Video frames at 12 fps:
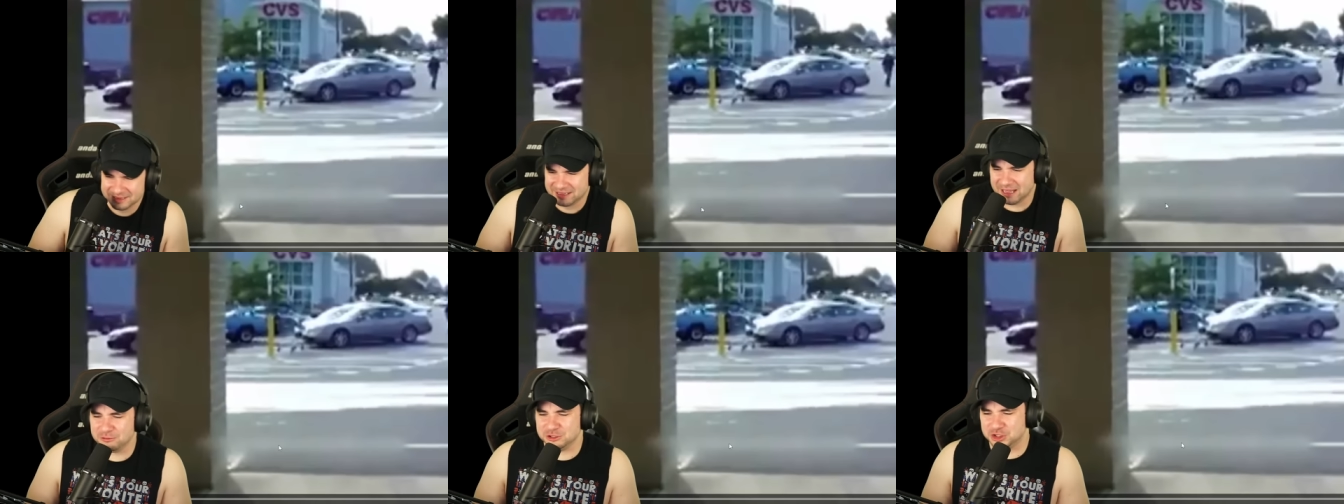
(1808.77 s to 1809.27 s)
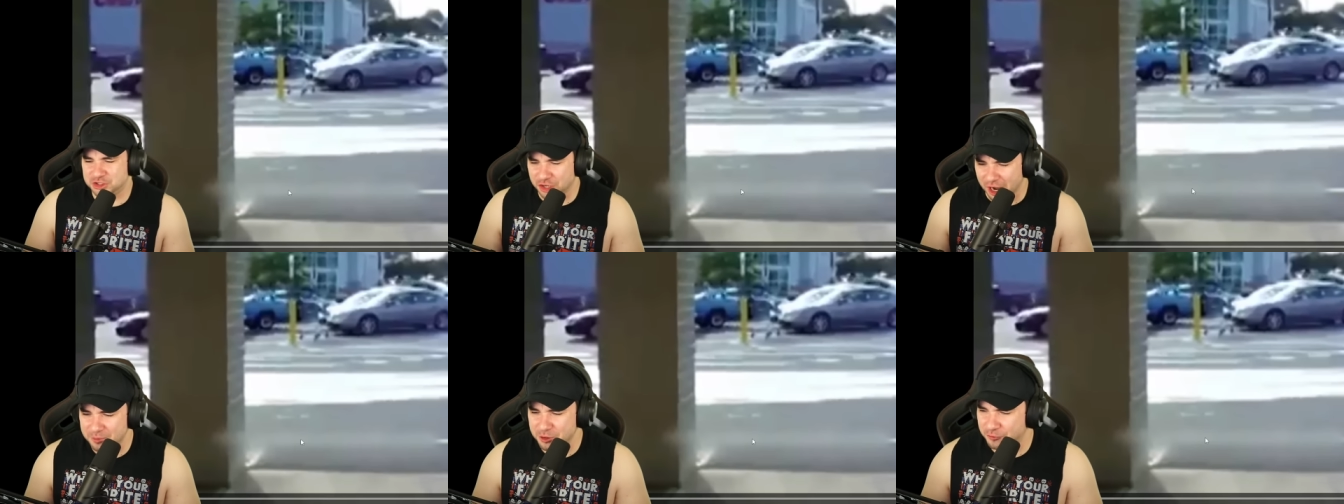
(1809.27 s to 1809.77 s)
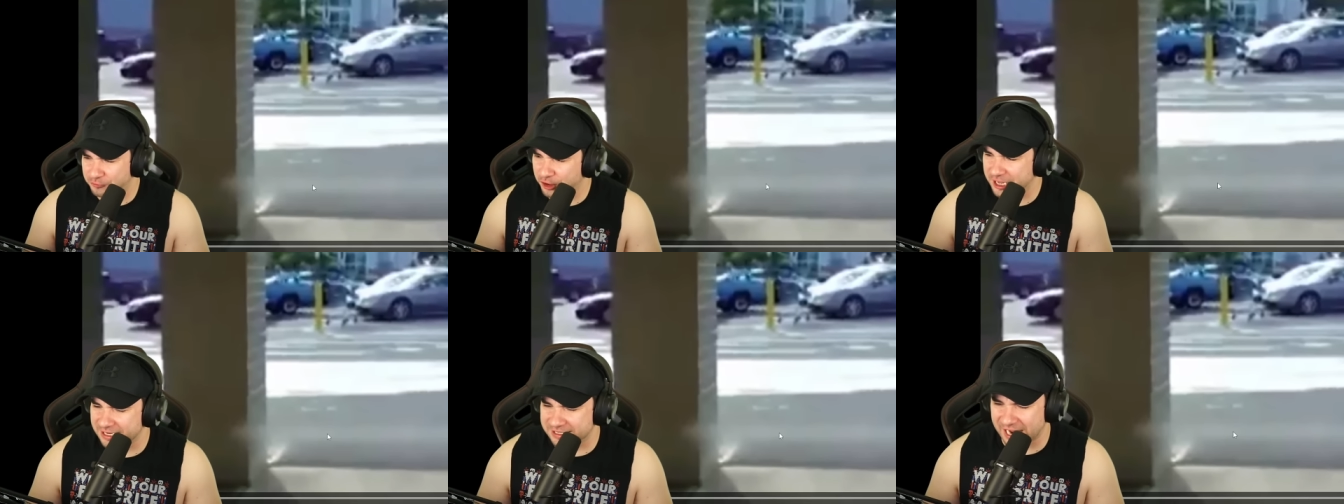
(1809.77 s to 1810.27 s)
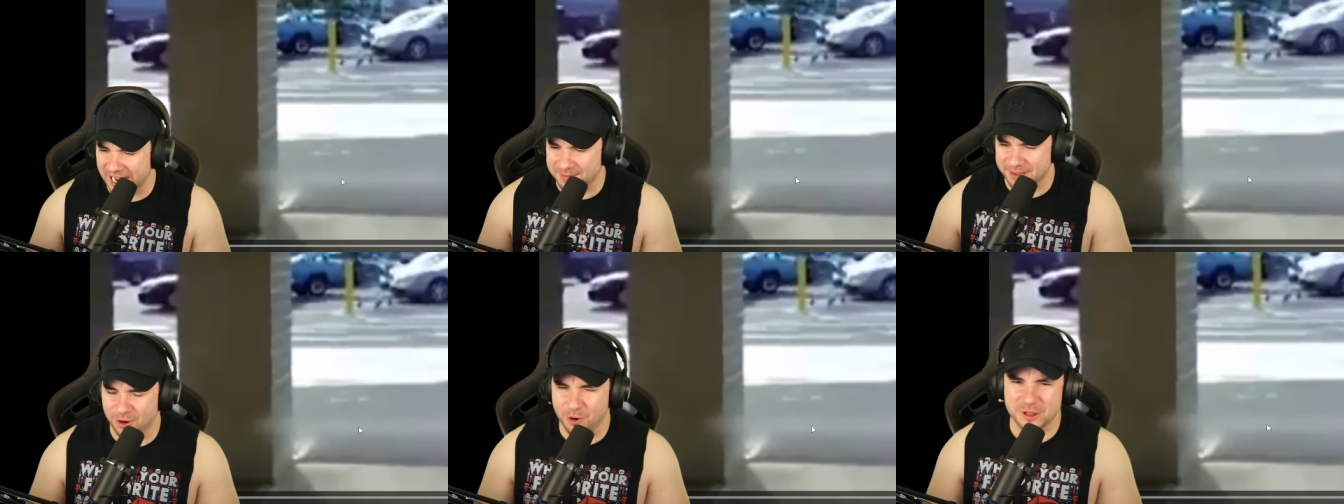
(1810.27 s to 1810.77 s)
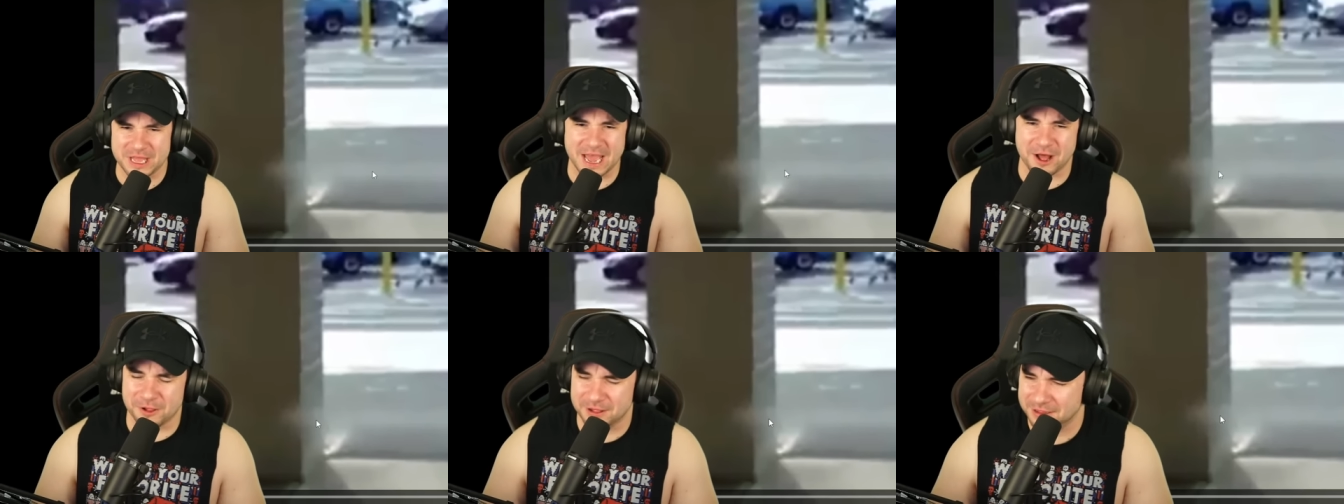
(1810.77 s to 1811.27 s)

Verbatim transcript: That was W freaking timing. Holy hell.